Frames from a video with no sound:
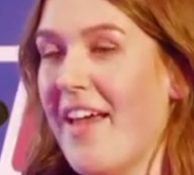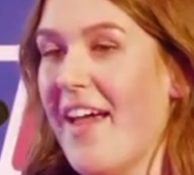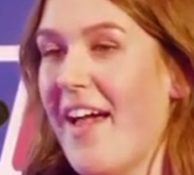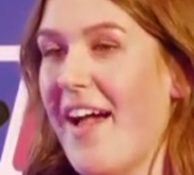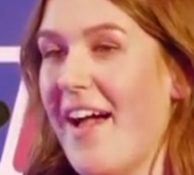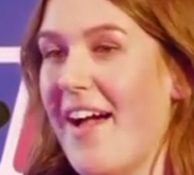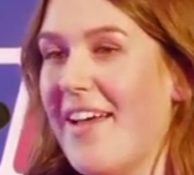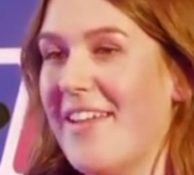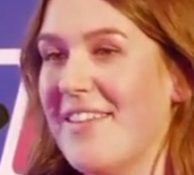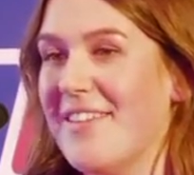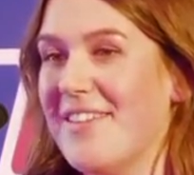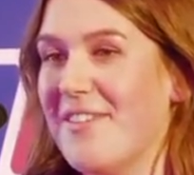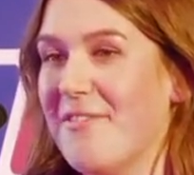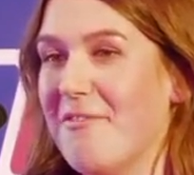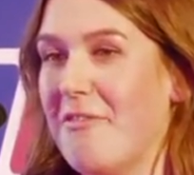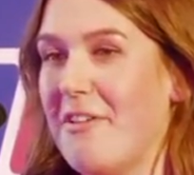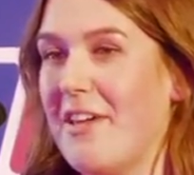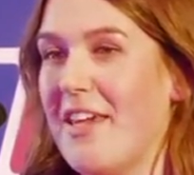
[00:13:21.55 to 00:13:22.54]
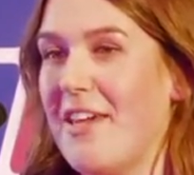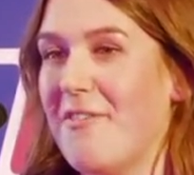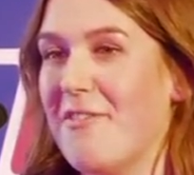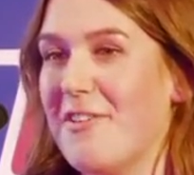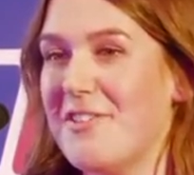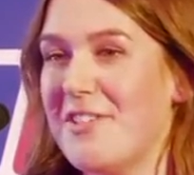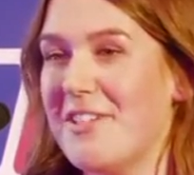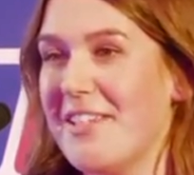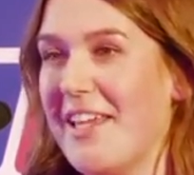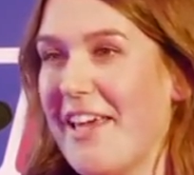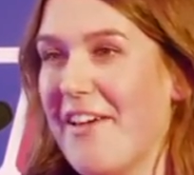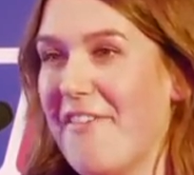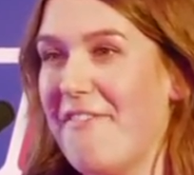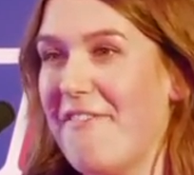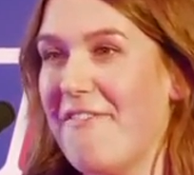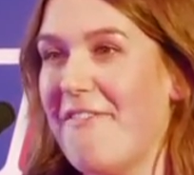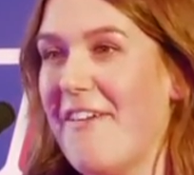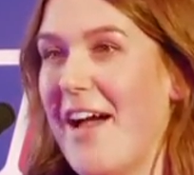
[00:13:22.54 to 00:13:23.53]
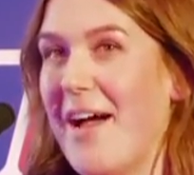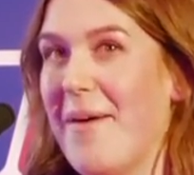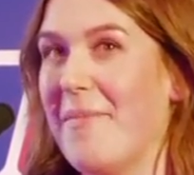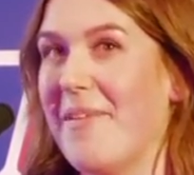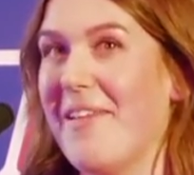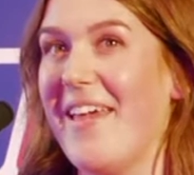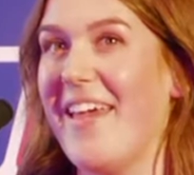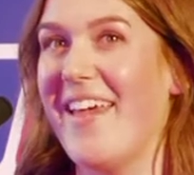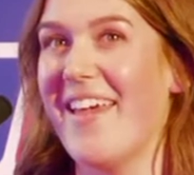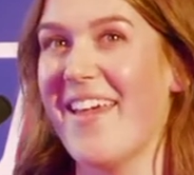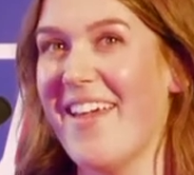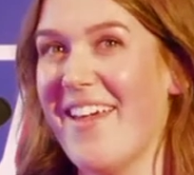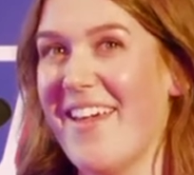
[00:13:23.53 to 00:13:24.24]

And we were just like a family,